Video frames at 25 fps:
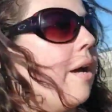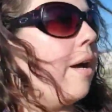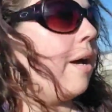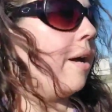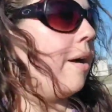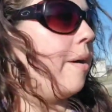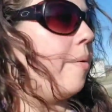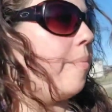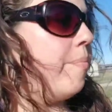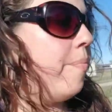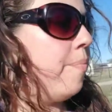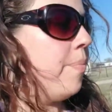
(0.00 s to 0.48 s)

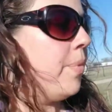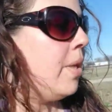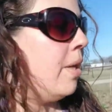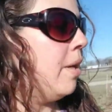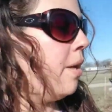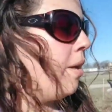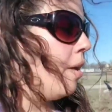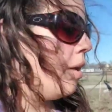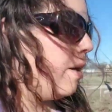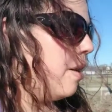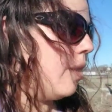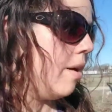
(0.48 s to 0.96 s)

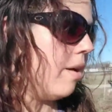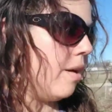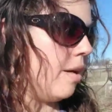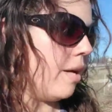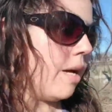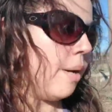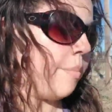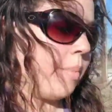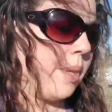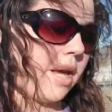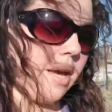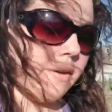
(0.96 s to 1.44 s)

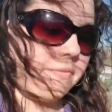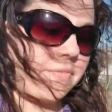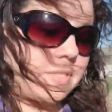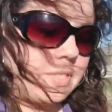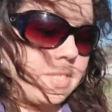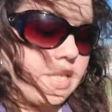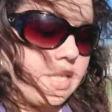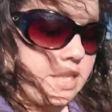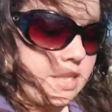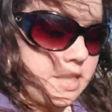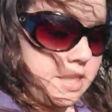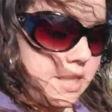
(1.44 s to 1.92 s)
I I'm gonna have
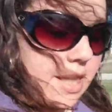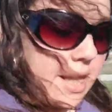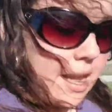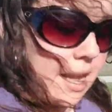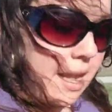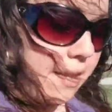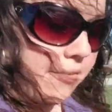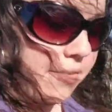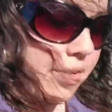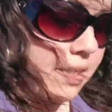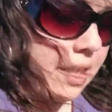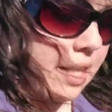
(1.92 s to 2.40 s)
to tend to
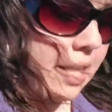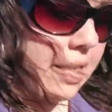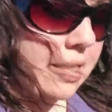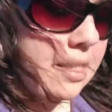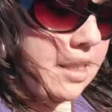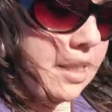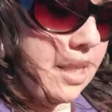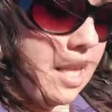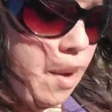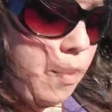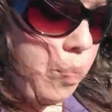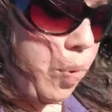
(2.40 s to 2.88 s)
that. I haven't
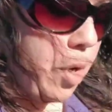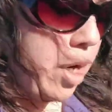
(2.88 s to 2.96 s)
gotten to that